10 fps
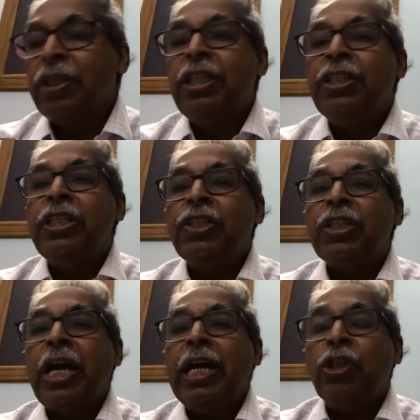This
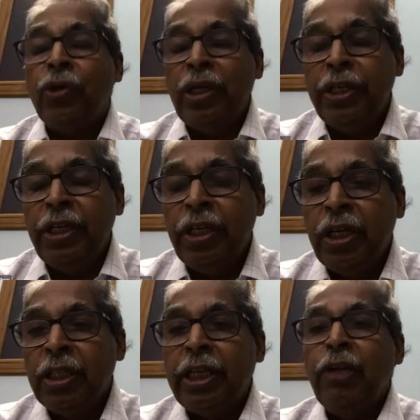is
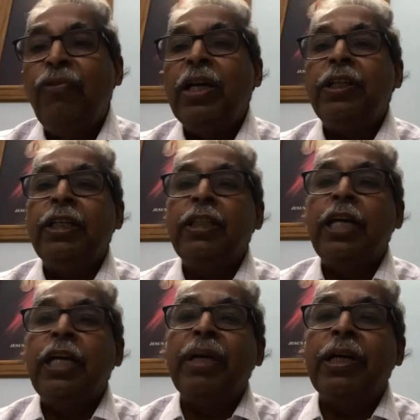actually the difficulty
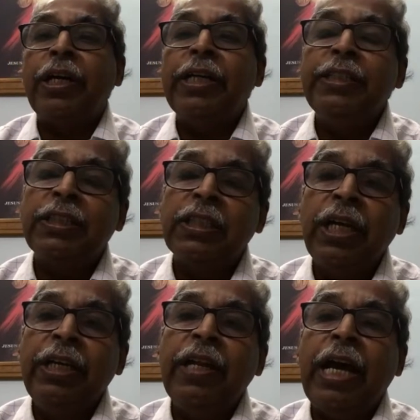that may arise
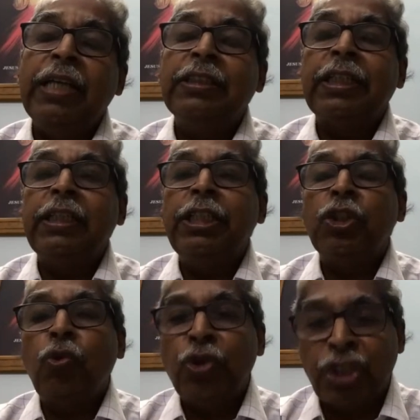in answering
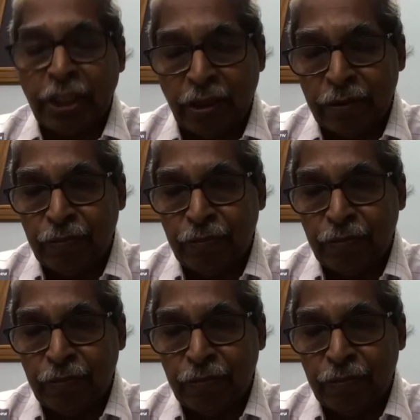this question.